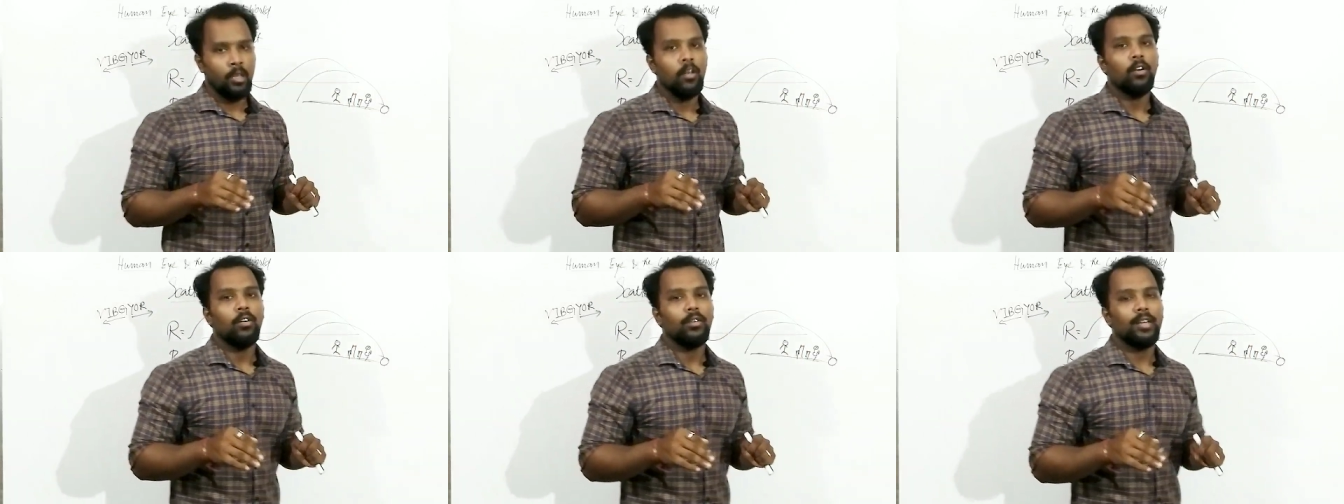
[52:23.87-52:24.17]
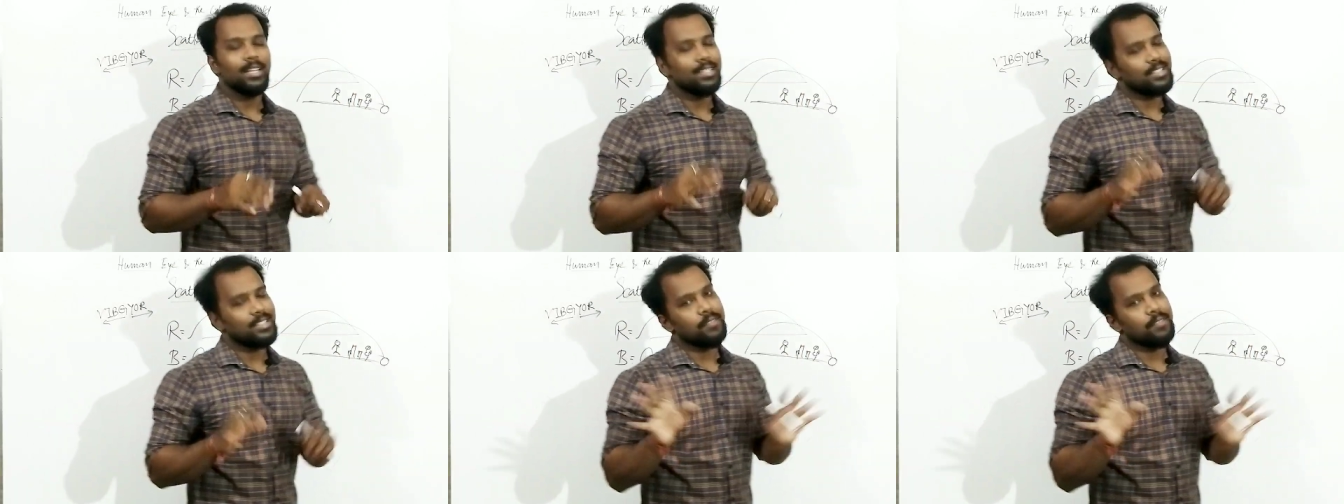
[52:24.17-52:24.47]

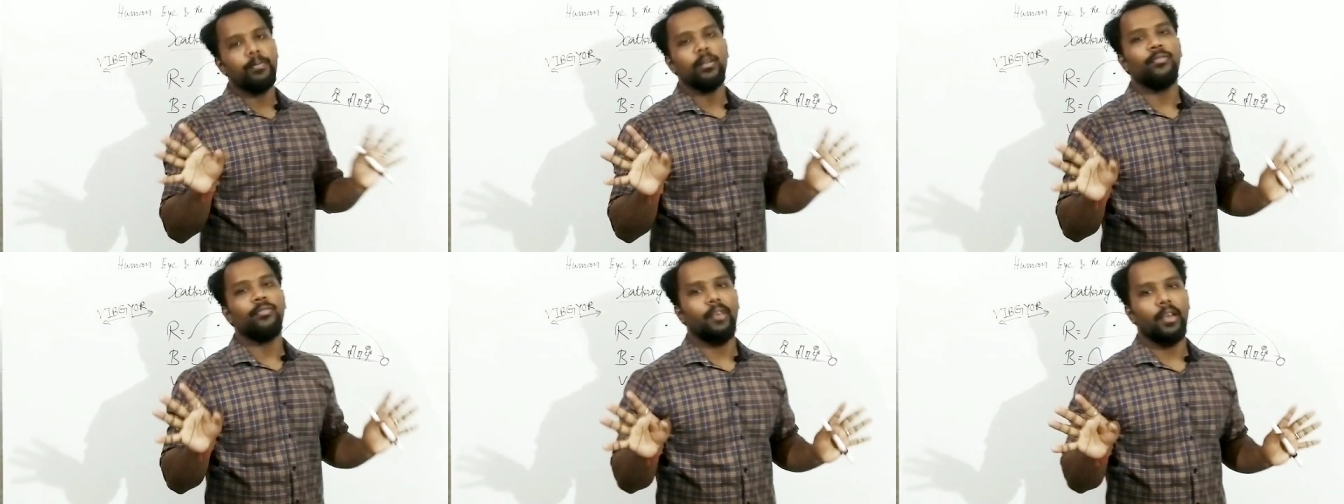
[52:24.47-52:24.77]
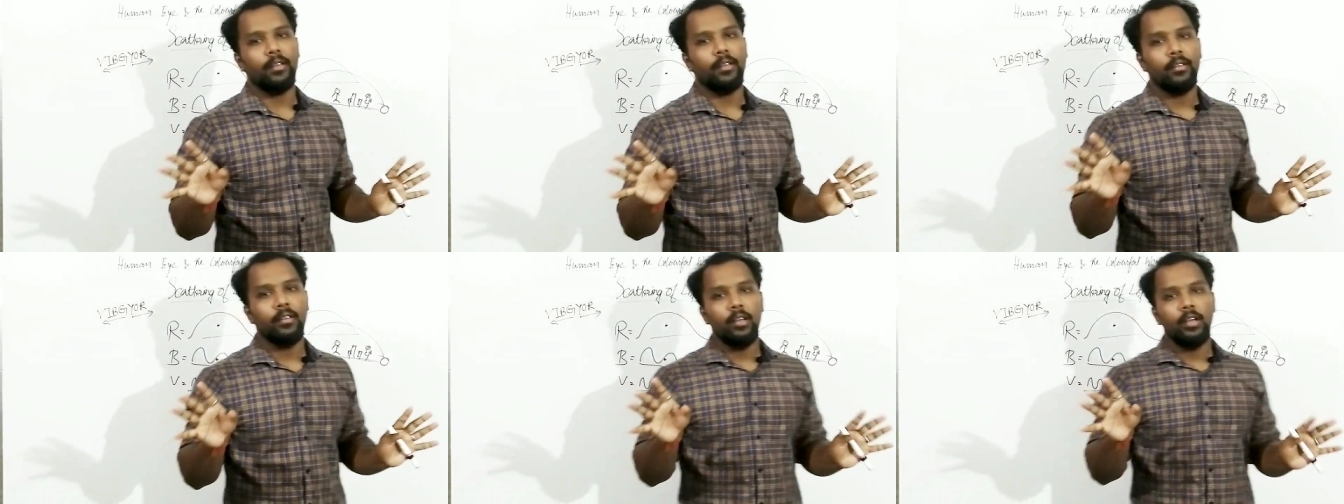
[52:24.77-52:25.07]
Okay, simple
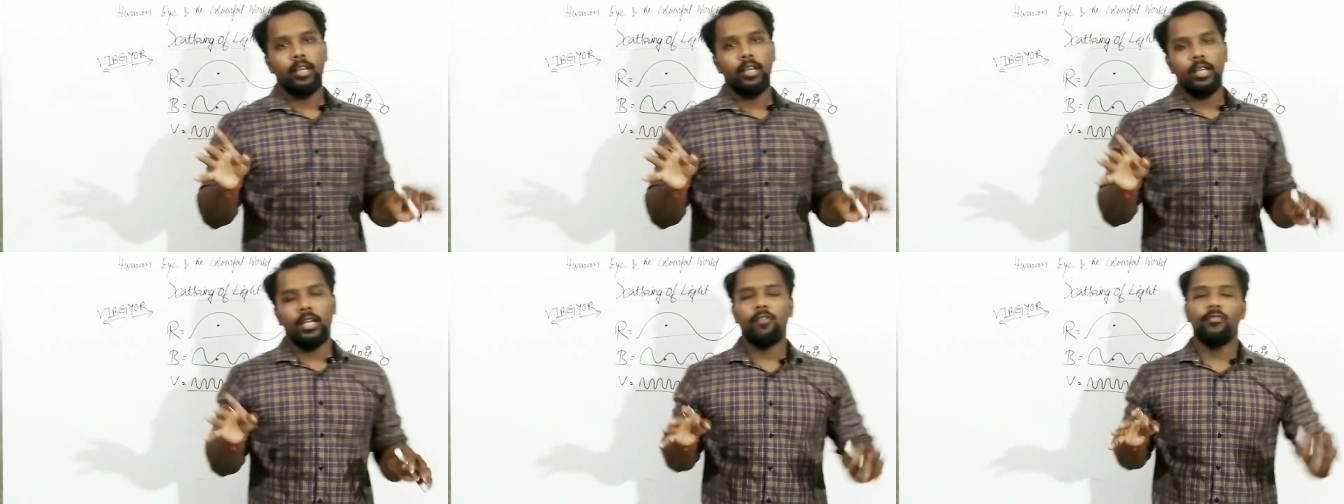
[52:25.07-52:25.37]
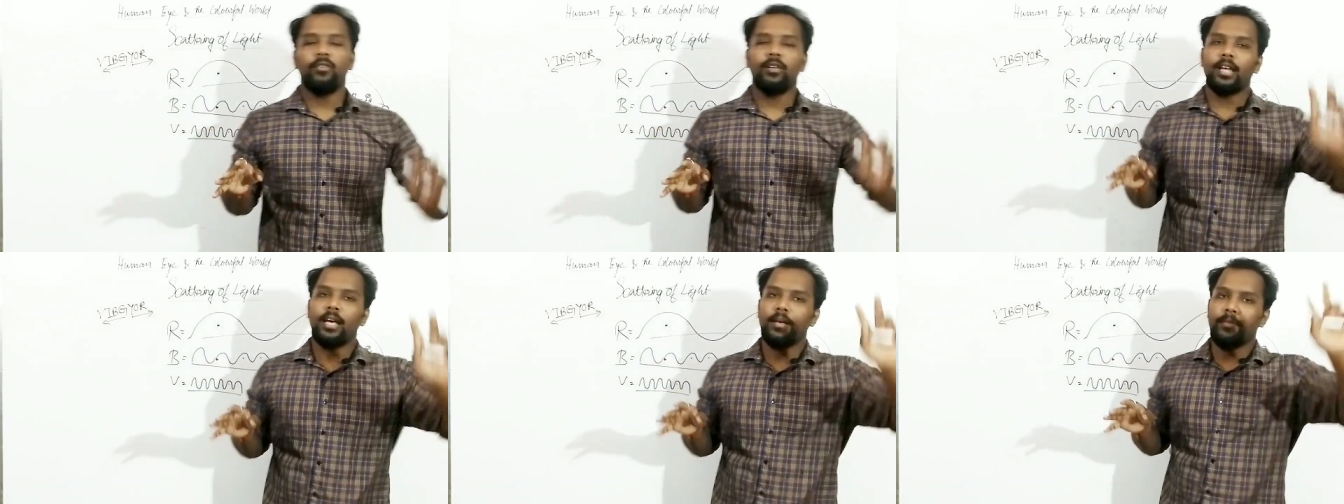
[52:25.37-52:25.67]
fact. If
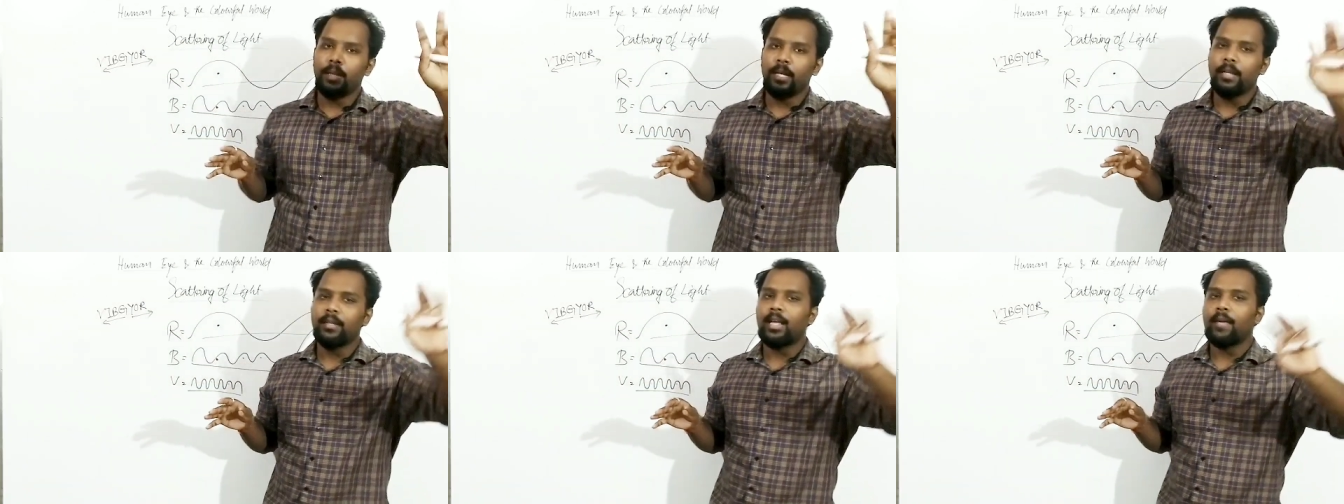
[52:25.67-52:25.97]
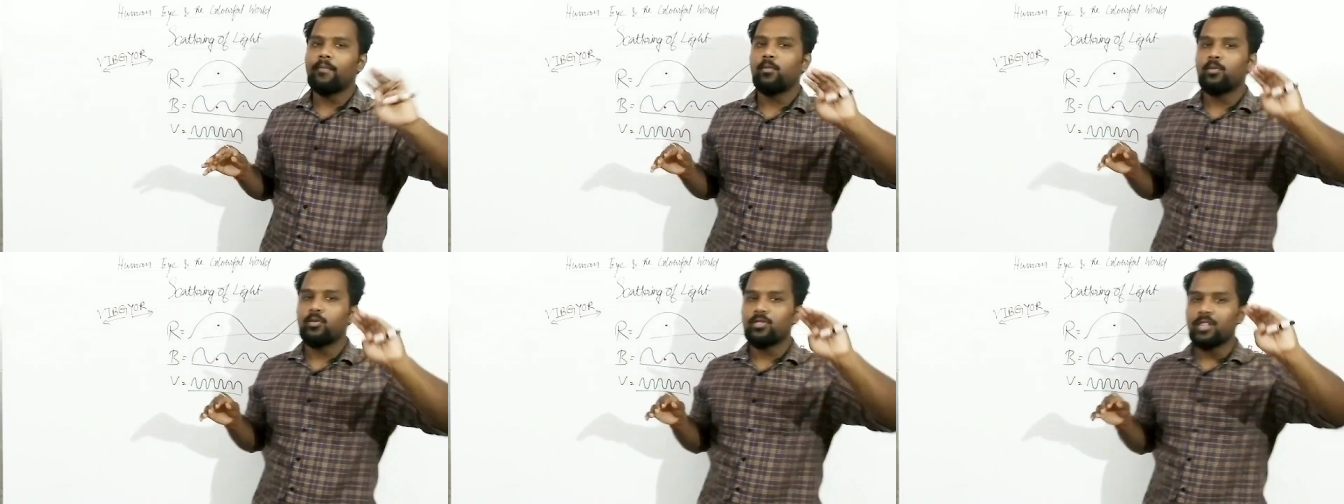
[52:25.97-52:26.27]
in the evening time,
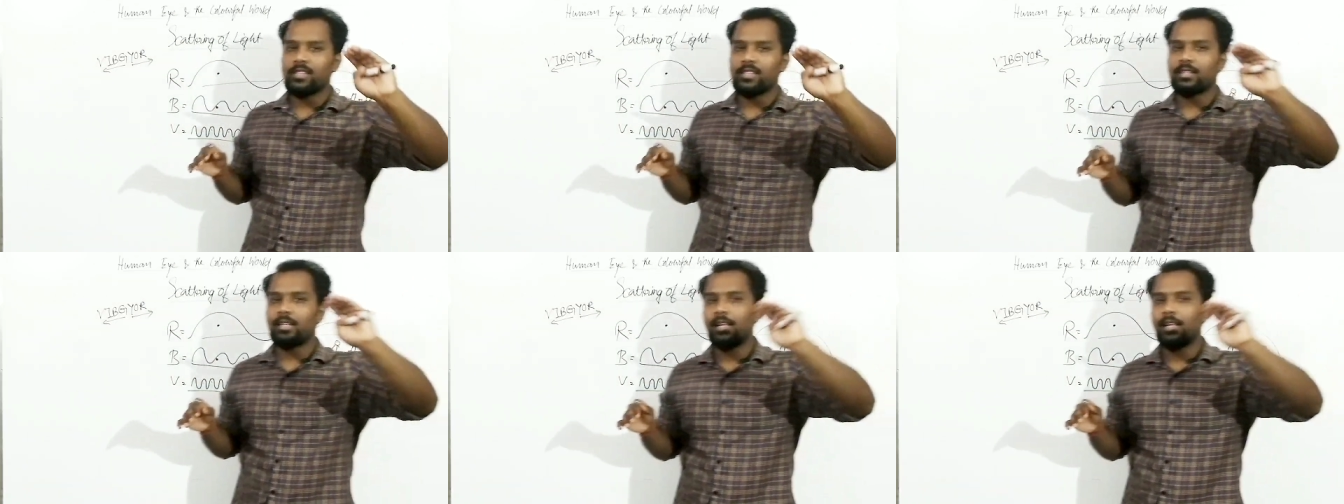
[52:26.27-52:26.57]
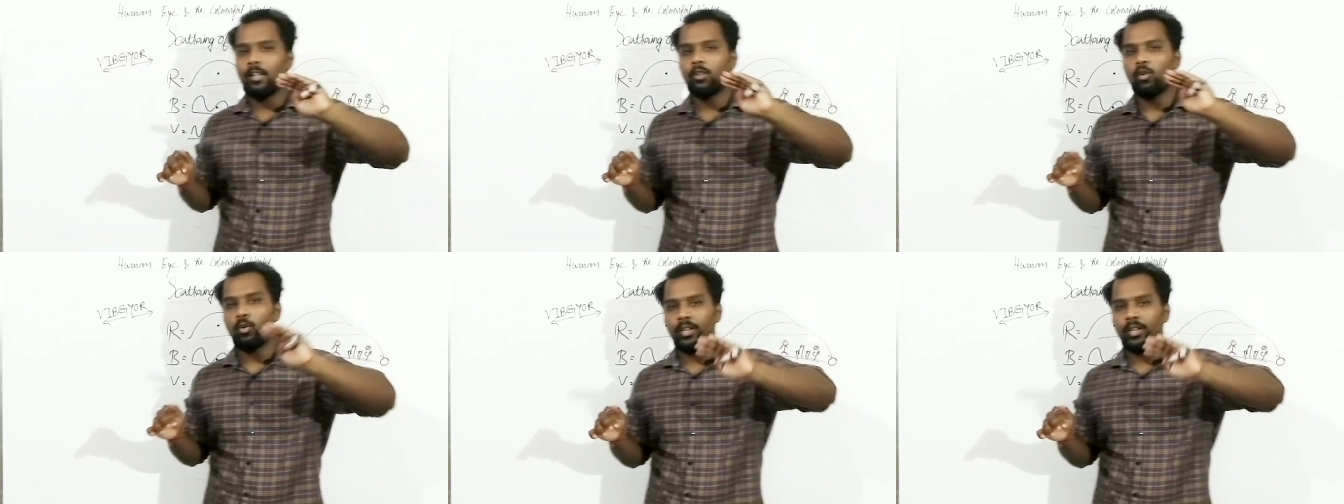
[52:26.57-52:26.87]
if you just
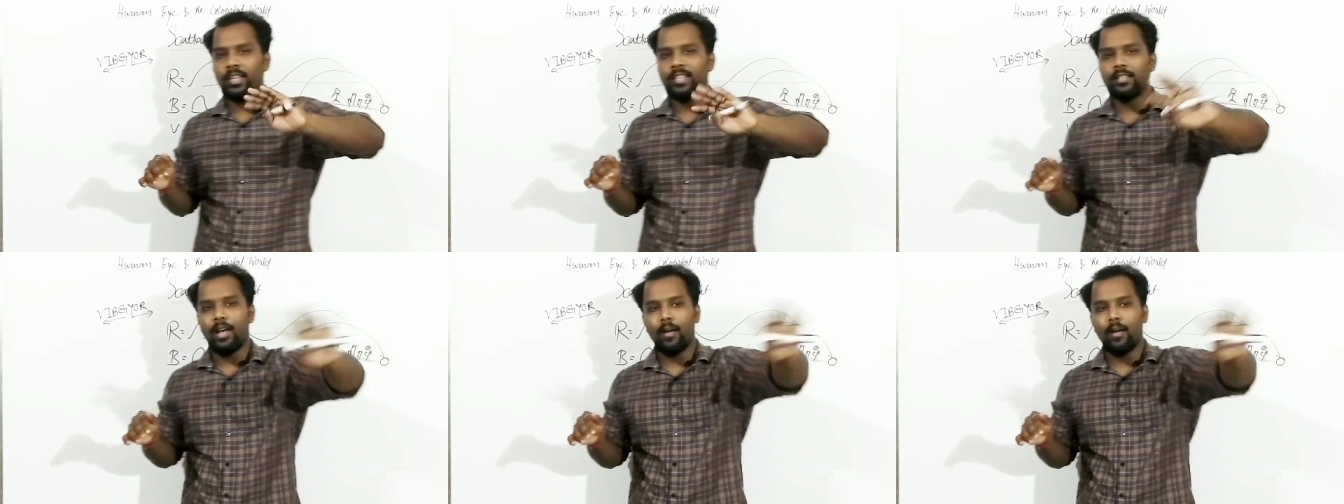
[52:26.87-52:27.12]
clearly notice,